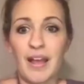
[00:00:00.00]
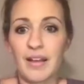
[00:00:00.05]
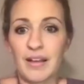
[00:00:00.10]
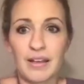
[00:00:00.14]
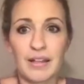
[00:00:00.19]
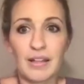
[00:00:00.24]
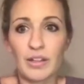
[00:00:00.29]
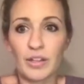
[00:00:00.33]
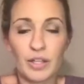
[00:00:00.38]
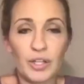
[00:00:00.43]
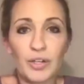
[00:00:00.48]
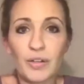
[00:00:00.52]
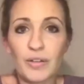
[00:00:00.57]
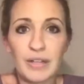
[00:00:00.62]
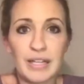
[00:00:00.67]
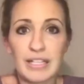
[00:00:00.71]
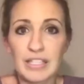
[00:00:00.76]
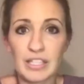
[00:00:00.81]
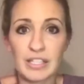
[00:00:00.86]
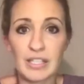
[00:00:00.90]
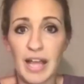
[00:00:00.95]

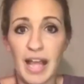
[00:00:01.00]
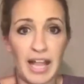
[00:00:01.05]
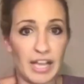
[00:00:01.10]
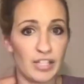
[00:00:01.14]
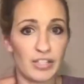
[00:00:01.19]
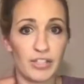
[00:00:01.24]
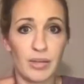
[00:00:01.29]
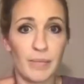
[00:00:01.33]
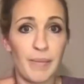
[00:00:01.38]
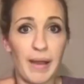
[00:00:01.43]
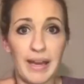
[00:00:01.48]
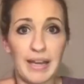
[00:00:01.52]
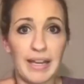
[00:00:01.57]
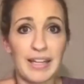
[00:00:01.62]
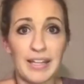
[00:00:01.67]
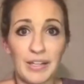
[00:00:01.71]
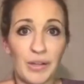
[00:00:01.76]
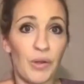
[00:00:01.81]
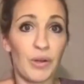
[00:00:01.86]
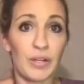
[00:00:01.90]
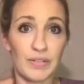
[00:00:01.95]
literally just extra
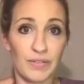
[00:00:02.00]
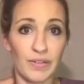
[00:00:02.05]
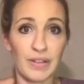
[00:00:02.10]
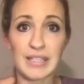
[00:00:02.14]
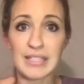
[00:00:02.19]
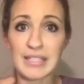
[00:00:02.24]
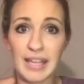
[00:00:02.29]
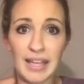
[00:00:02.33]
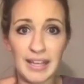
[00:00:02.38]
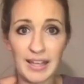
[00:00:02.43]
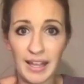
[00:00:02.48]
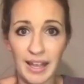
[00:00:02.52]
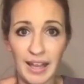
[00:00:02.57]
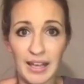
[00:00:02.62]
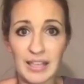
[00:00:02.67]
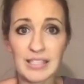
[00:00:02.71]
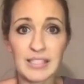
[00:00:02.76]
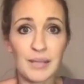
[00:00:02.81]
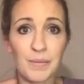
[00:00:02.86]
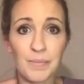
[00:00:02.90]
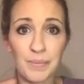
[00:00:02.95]
money yours for the
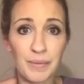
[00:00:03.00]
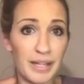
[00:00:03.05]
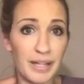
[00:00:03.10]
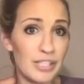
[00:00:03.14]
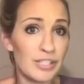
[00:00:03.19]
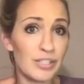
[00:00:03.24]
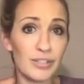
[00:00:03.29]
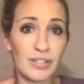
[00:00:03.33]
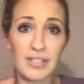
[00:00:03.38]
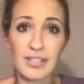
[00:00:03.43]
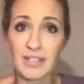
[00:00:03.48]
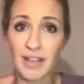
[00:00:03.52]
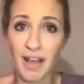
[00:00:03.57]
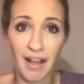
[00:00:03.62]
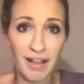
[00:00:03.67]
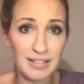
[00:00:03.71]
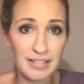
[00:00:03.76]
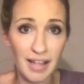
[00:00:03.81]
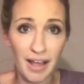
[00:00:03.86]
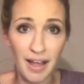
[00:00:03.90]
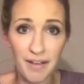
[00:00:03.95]
taking to bless your
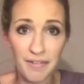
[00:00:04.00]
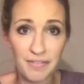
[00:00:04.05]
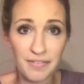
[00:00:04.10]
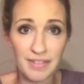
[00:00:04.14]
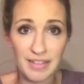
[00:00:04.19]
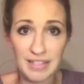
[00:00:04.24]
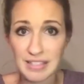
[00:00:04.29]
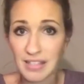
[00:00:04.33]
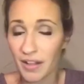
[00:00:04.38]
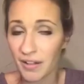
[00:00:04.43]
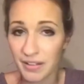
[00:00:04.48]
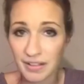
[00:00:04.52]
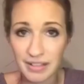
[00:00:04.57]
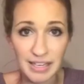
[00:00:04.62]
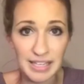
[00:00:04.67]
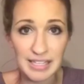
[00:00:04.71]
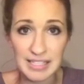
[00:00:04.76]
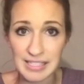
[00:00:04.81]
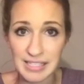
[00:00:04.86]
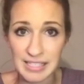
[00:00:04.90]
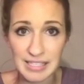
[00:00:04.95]
socks off this
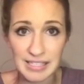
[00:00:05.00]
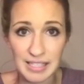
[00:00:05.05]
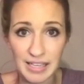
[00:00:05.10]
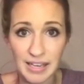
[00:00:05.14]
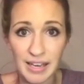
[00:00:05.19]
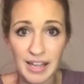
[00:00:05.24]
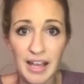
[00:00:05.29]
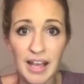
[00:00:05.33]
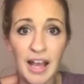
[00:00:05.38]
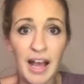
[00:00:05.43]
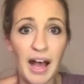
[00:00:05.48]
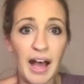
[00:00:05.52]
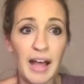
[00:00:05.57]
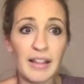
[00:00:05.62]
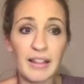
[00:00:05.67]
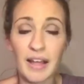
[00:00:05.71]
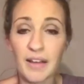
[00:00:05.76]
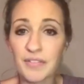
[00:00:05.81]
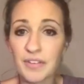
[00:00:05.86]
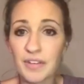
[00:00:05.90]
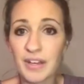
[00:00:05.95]
holiday season. I
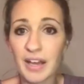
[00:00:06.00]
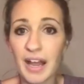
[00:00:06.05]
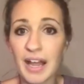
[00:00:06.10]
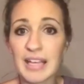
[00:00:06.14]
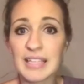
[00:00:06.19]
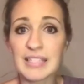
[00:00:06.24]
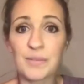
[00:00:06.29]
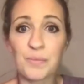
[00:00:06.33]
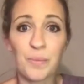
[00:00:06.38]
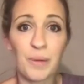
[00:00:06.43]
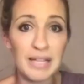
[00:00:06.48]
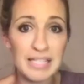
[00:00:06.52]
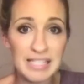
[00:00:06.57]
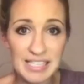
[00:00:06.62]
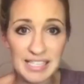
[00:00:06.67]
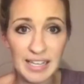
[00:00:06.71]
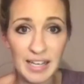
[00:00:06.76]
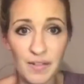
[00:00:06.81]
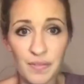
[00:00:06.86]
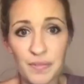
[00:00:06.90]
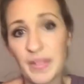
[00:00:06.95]
love you guys. Once
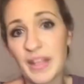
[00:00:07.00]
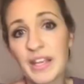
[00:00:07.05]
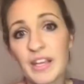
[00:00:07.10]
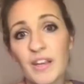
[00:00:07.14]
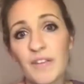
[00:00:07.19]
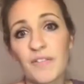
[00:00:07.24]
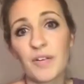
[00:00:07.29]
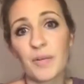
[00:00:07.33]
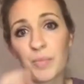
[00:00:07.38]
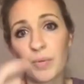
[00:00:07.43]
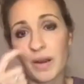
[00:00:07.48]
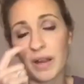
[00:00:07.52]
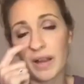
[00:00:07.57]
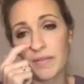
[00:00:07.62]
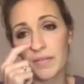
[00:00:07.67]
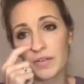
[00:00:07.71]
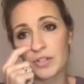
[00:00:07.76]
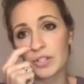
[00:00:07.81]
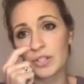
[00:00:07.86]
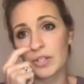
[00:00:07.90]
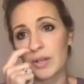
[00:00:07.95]
again, thank you for praying
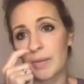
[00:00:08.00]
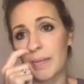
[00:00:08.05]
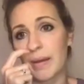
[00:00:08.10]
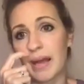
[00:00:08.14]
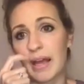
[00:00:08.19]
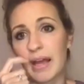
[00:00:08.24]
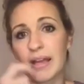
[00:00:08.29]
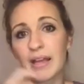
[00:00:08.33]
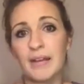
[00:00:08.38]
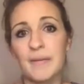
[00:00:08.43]
for Judabug.